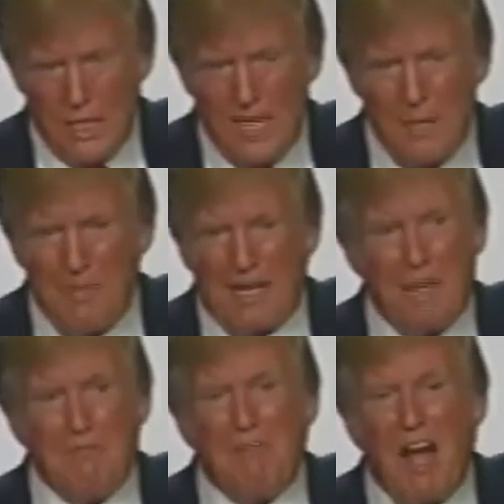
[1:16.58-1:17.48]
and you're
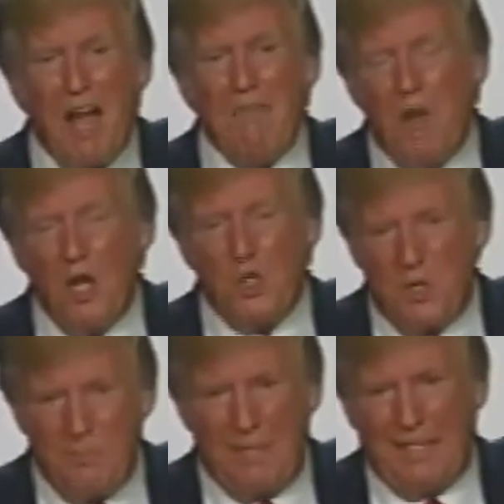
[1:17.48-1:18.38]
making
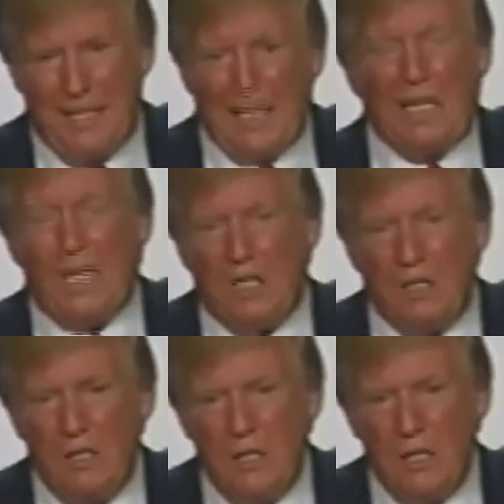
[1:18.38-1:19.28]
$500 billion a year